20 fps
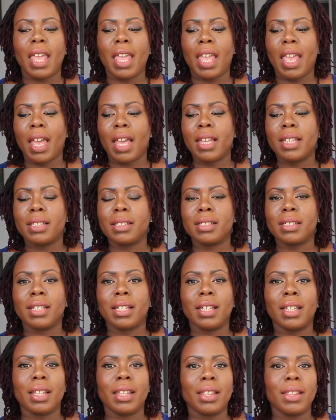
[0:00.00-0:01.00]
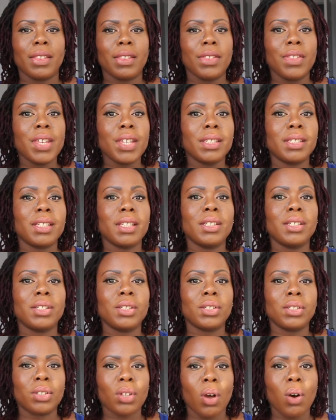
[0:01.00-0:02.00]
And this is
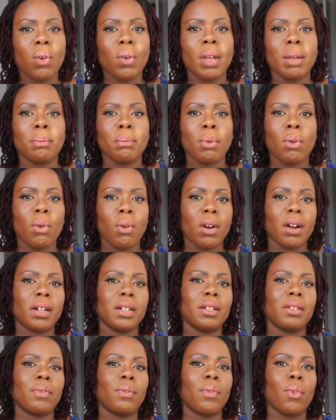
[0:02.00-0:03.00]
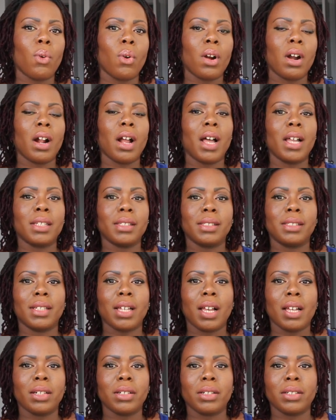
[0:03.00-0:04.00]
so important for us
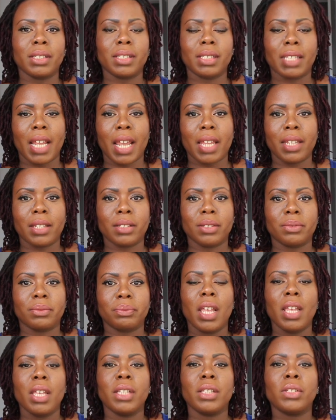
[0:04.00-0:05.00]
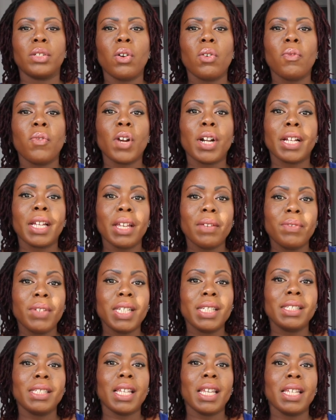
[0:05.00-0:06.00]
to understand. So
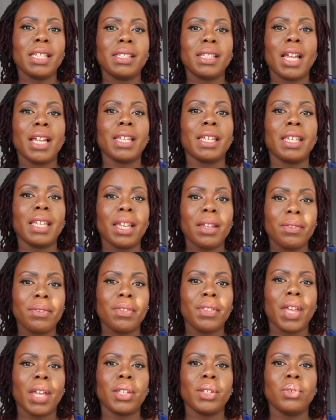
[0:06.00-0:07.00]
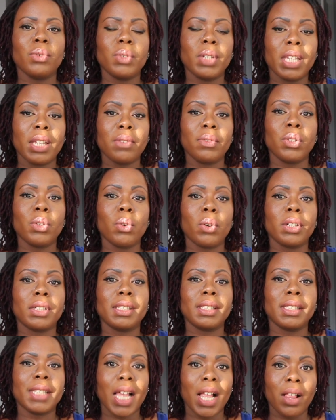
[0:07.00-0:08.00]
forgiveness is a gift that you give
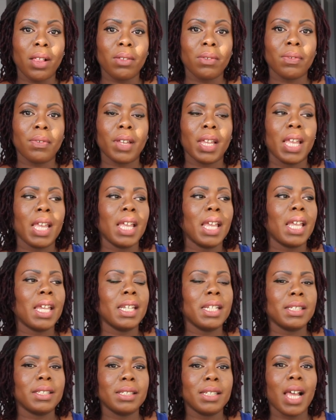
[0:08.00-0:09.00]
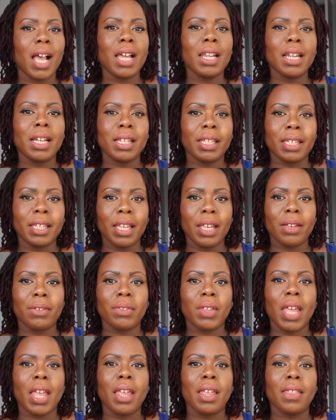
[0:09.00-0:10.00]
yourself. It is not a
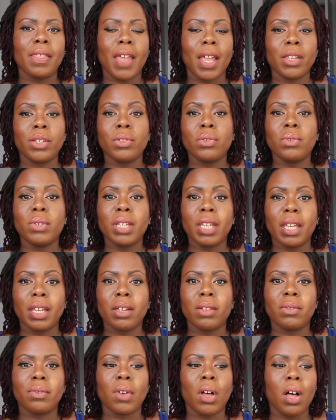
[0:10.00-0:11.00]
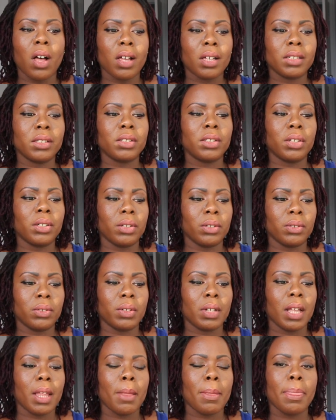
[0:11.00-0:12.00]
gift that you give
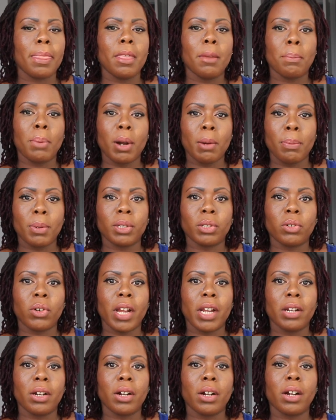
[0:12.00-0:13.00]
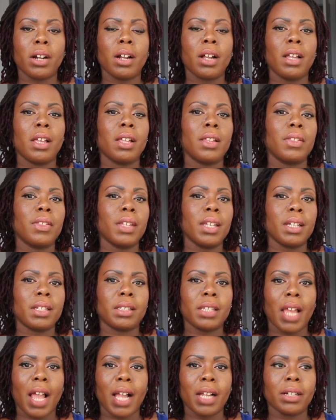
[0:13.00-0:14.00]
onto the perpetrator, the
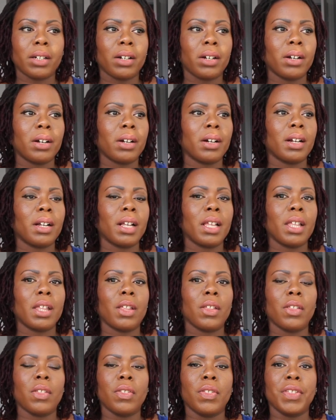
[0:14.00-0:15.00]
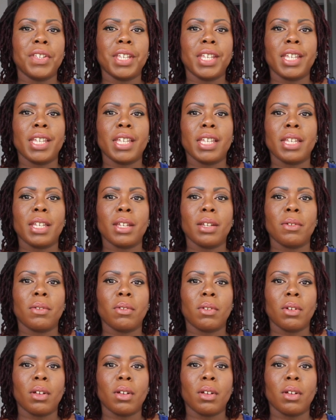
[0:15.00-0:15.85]
attacker, the